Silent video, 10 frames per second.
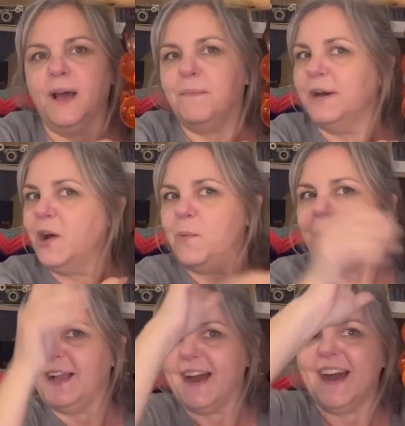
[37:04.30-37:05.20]
But oh
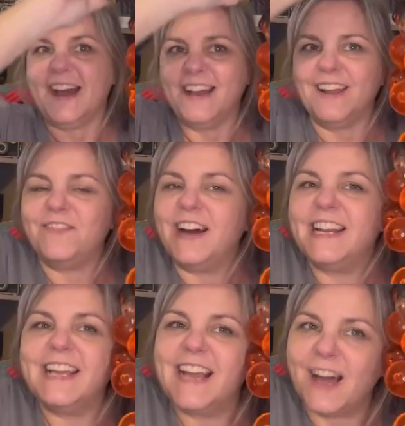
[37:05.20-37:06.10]
my God, I
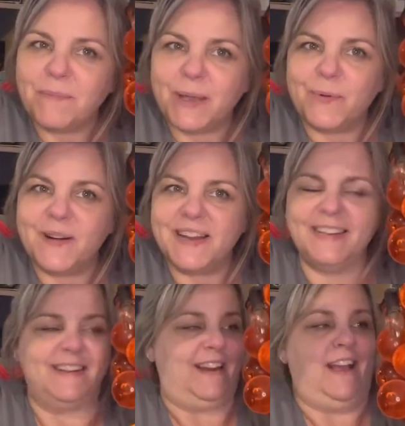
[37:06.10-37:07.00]
finally got me one.